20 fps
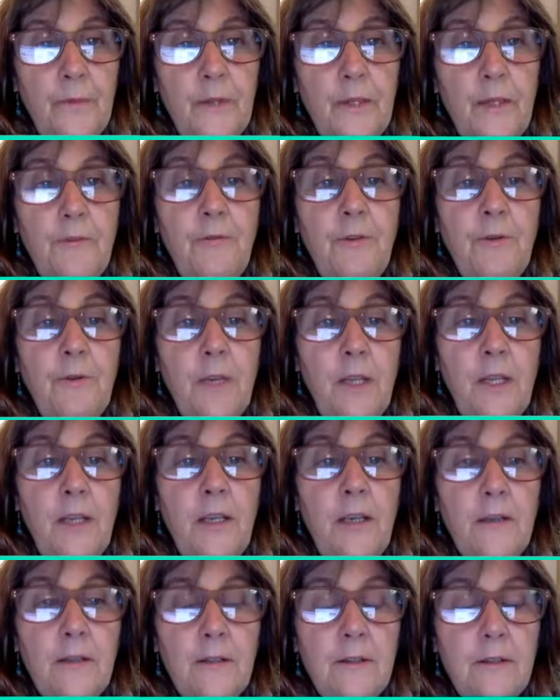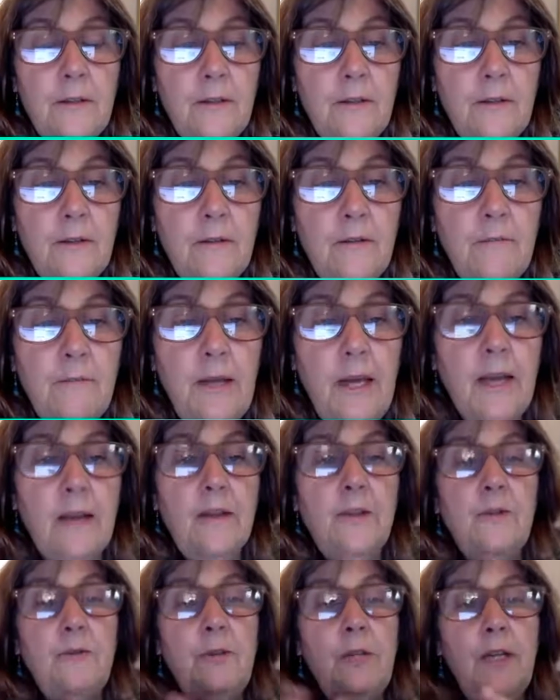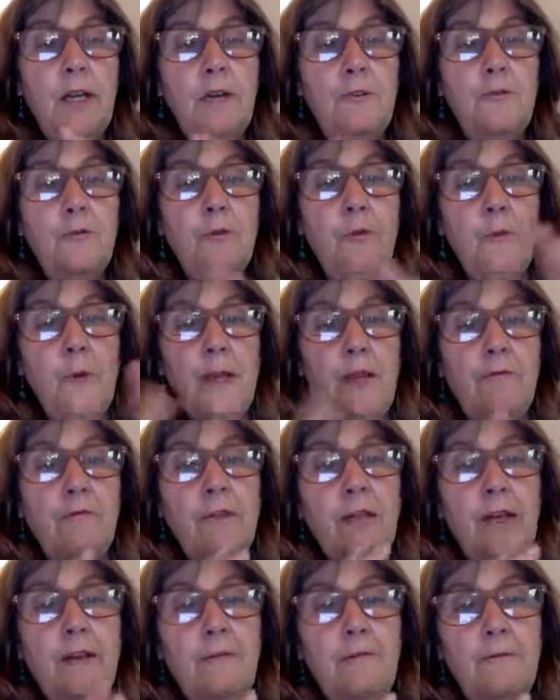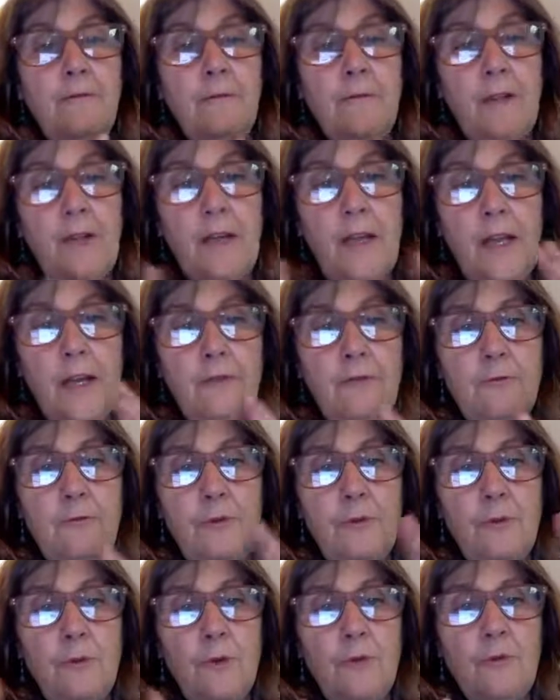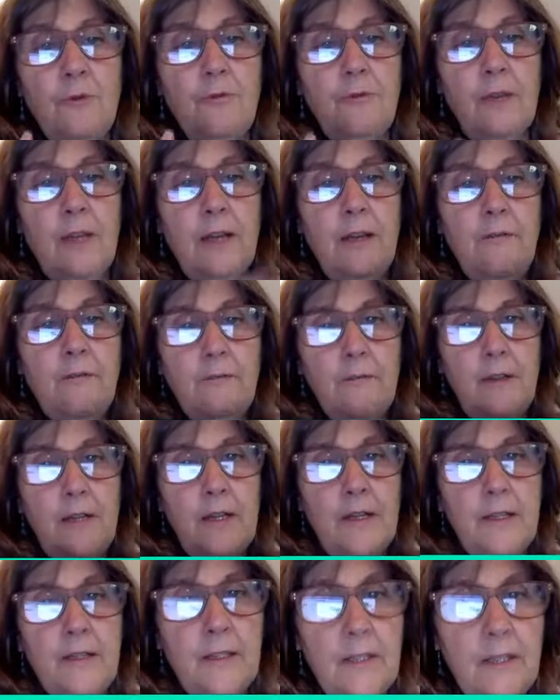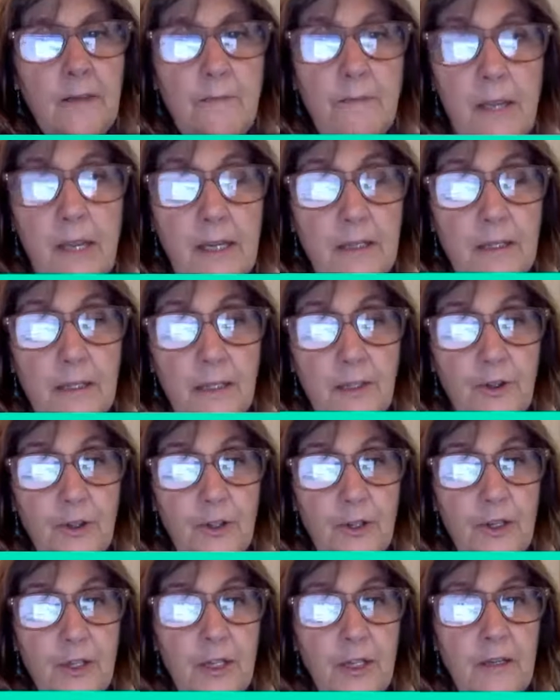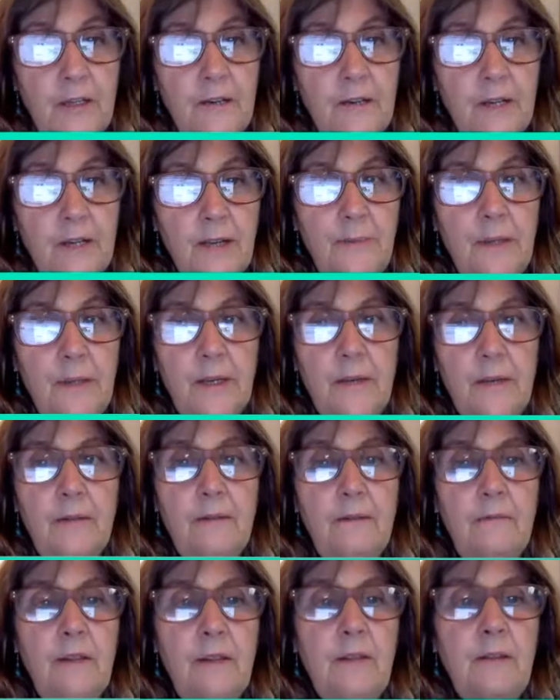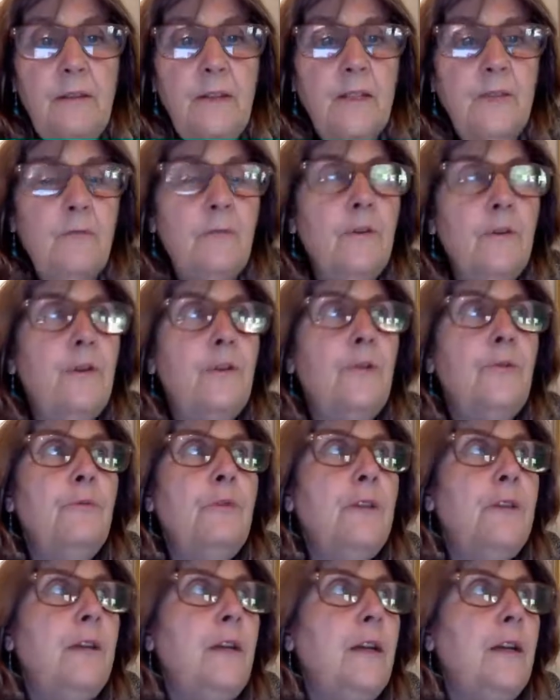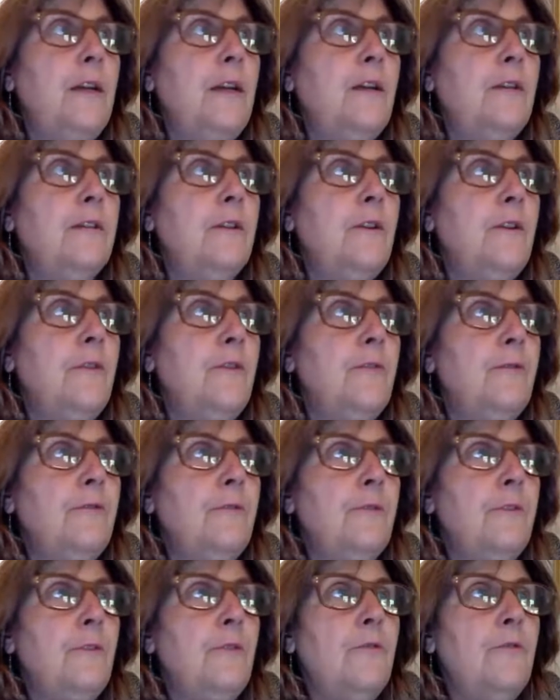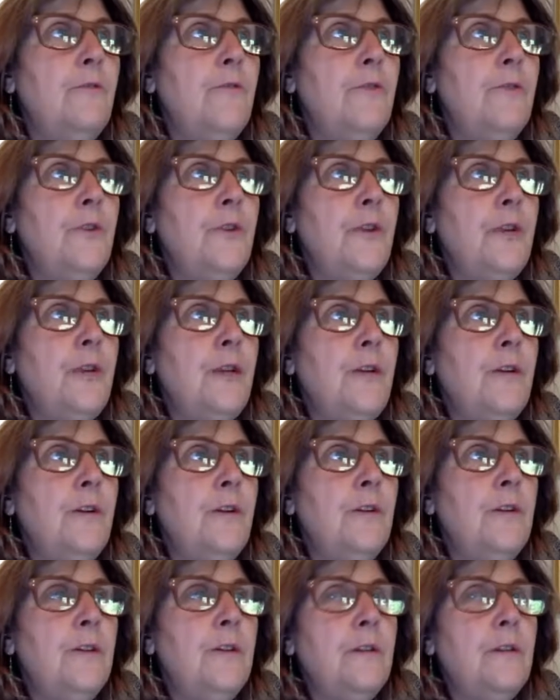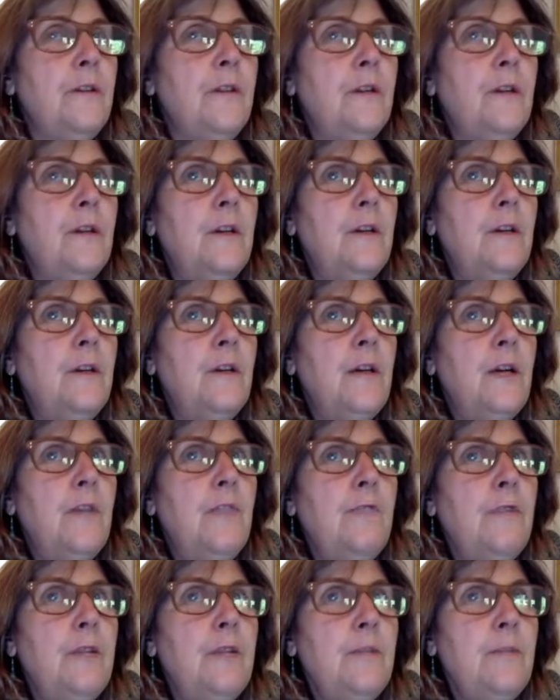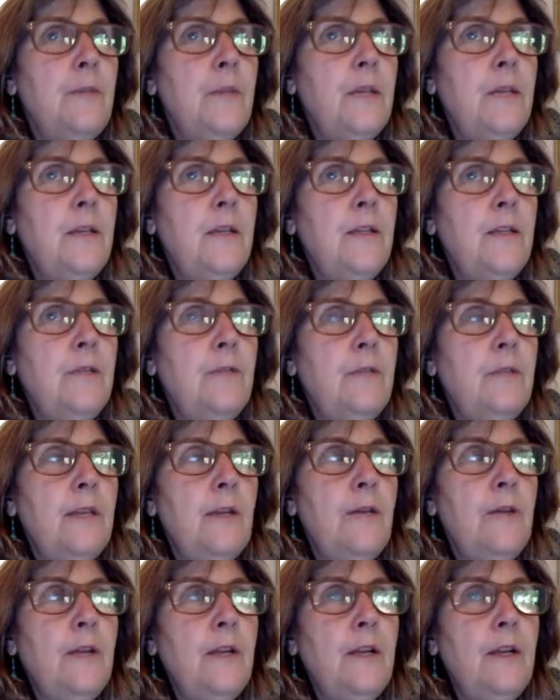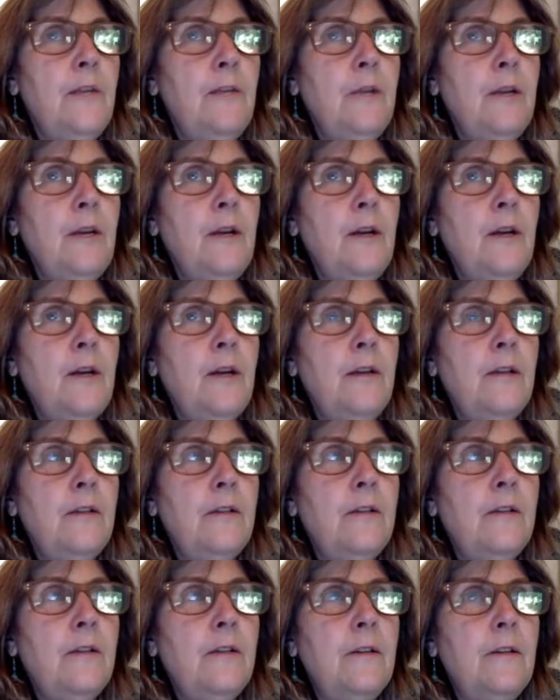if you eat back to a natural way of life, a natural order of life. And it's an amazing journey. I've been in this world with Esko for over 30 years. I've raised my kids without antibiotics.